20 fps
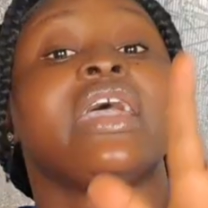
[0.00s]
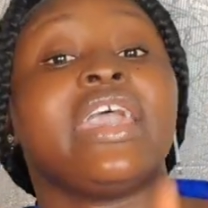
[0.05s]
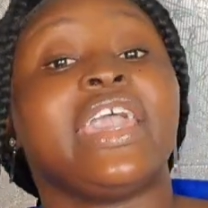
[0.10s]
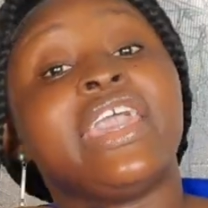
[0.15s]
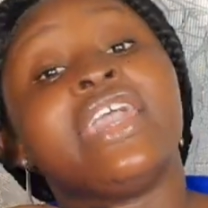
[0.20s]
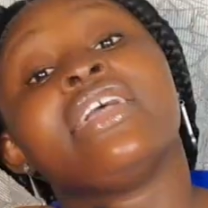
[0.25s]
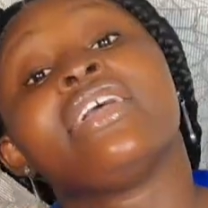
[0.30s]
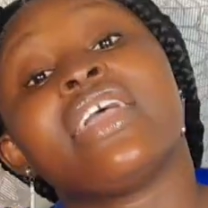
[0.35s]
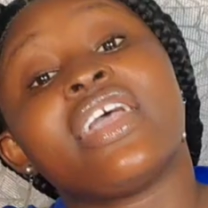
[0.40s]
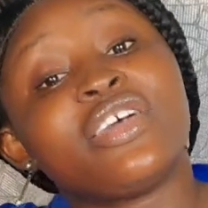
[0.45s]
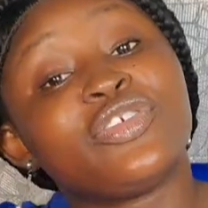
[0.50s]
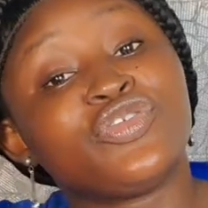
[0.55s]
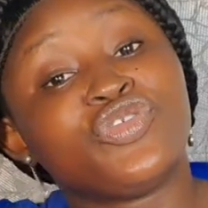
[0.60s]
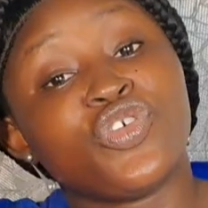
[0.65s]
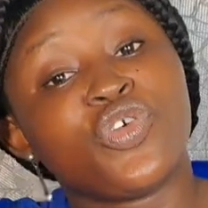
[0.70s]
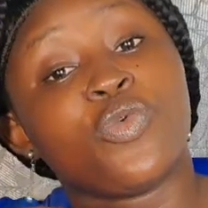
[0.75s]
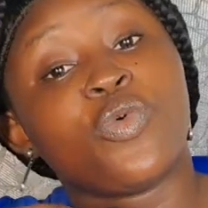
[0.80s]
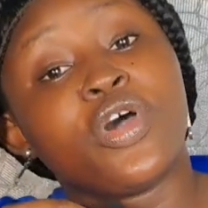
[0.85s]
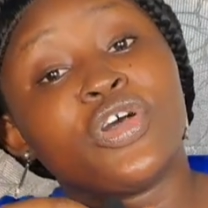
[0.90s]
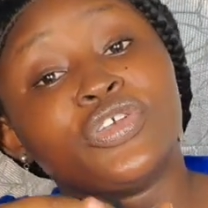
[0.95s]
In case
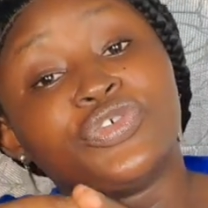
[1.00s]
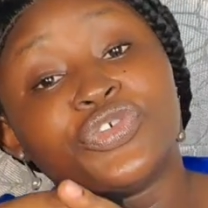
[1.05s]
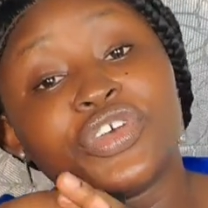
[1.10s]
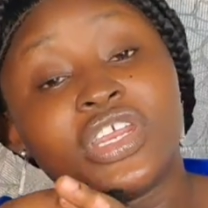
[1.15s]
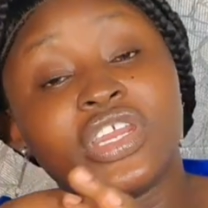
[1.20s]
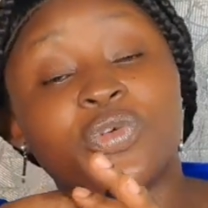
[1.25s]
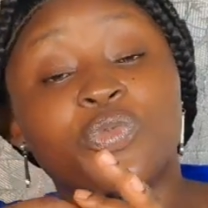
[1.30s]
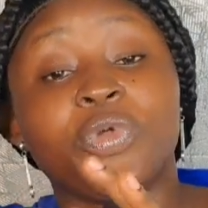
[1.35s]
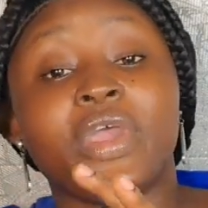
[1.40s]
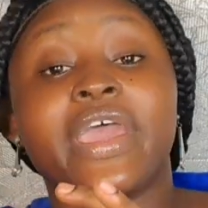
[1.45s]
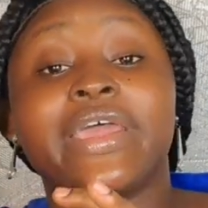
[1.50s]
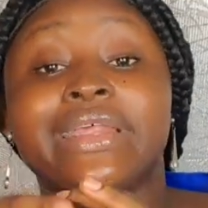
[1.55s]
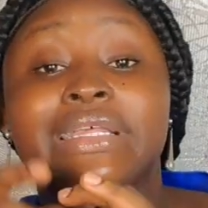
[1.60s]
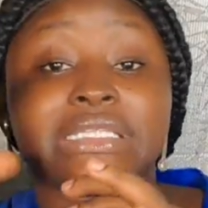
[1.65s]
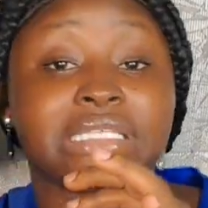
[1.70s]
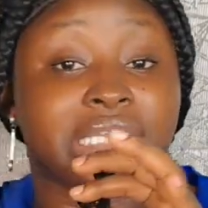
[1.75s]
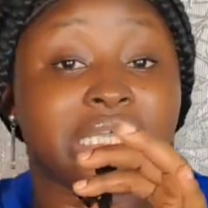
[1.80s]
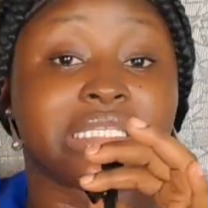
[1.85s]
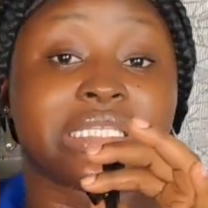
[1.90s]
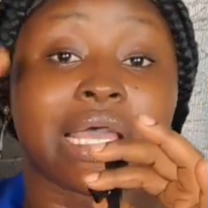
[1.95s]
you're wondering where the
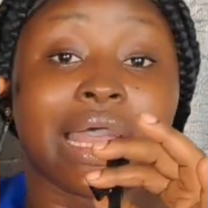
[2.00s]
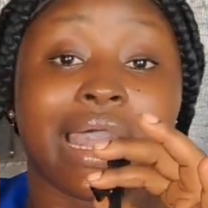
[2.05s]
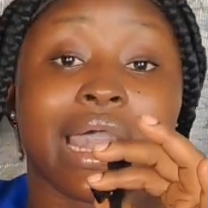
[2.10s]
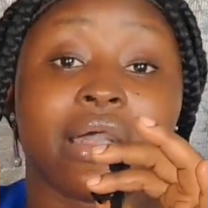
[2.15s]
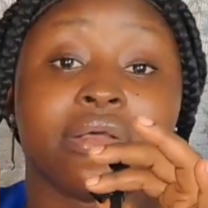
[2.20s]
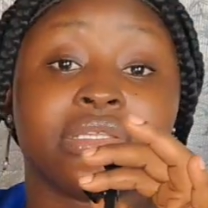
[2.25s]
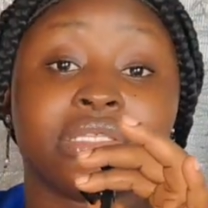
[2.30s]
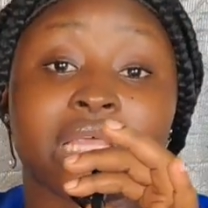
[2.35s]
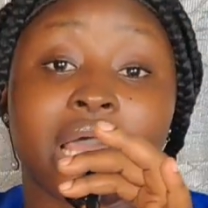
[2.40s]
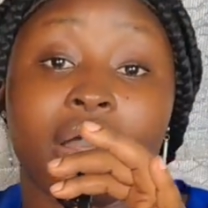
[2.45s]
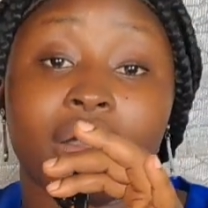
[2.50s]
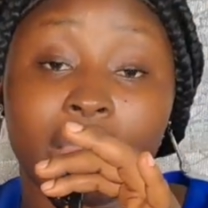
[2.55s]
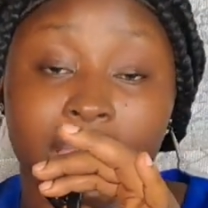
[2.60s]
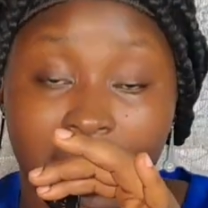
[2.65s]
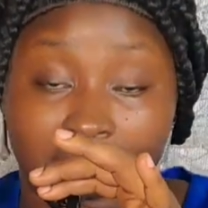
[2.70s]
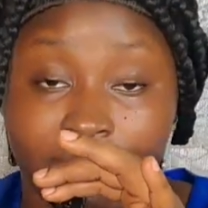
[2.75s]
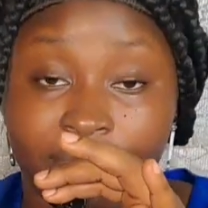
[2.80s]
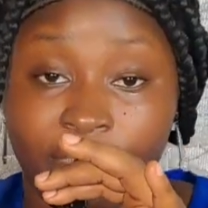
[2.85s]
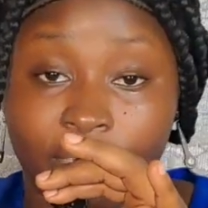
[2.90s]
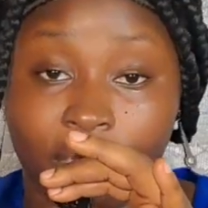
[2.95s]
tiki-taka style
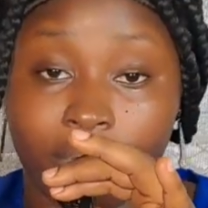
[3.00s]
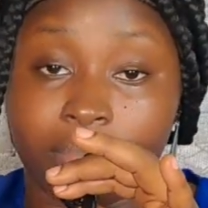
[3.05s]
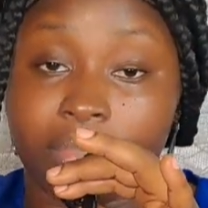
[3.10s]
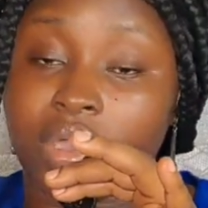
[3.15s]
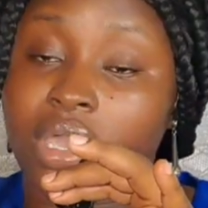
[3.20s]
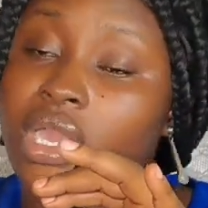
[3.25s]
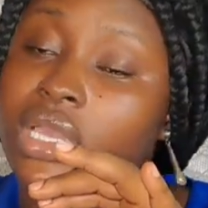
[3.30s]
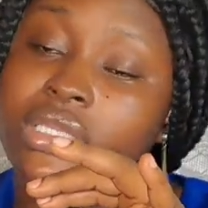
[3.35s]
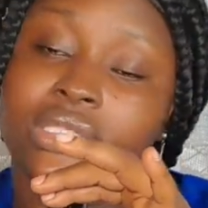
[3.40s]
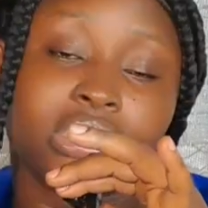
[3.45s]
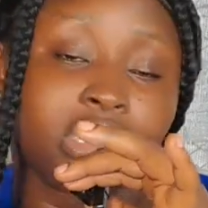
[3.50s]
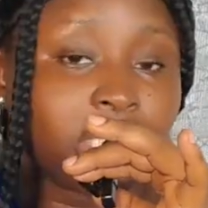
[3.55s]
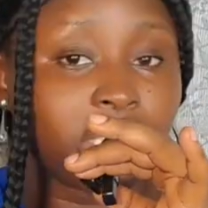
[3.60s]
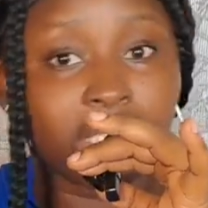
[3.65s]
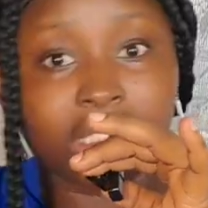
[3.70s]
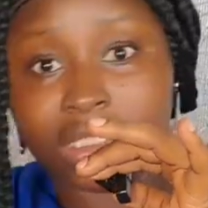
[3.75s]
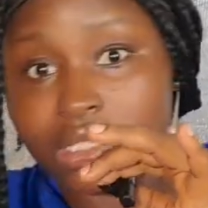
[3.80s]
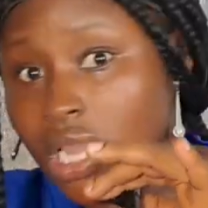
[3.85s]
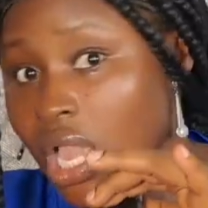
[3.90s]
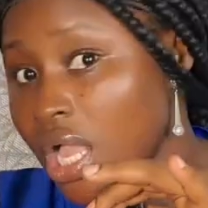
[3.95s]
came from, it
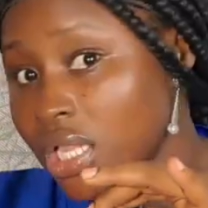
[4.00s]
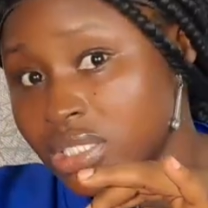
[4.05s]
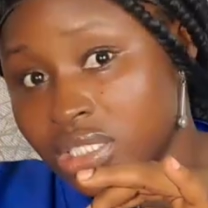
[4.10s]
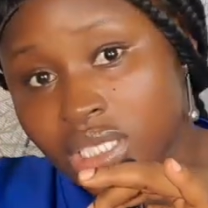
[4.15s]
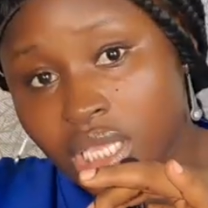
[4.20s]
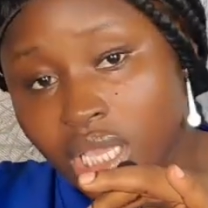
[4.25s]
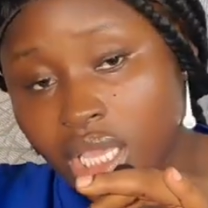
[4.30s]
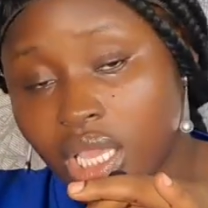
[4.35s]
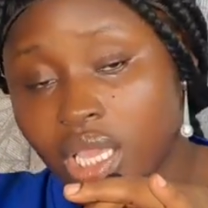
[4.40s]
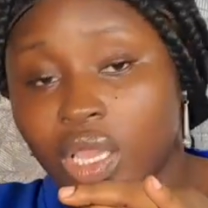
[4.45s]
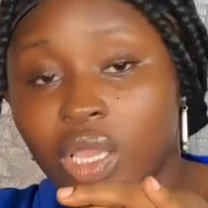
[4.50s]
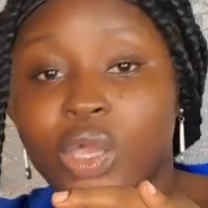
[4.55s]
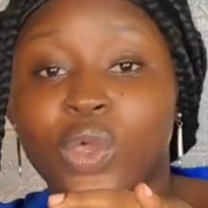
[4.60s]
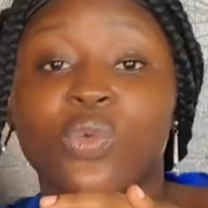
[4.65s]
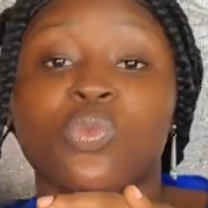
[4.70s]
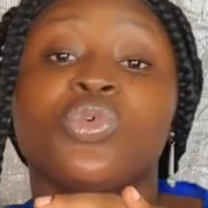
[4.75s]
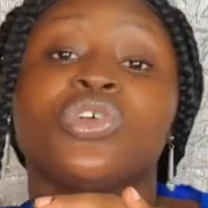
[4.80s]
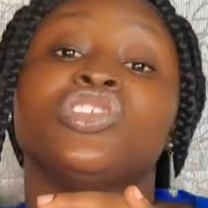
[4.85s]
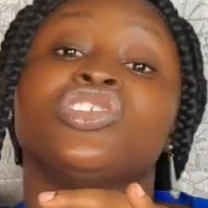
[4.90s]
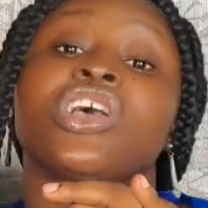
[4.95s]
didn't start
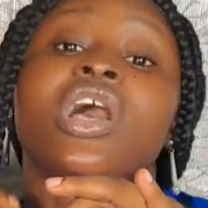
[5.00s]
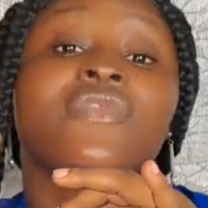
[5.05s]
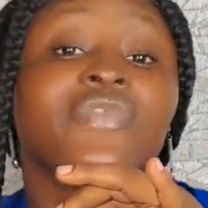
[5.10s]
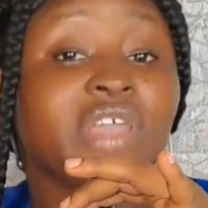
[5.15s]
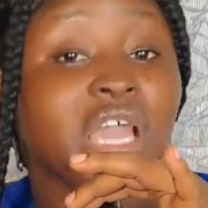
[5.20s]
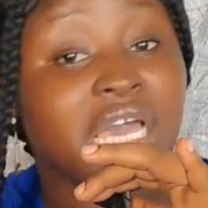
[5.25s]
with Xavi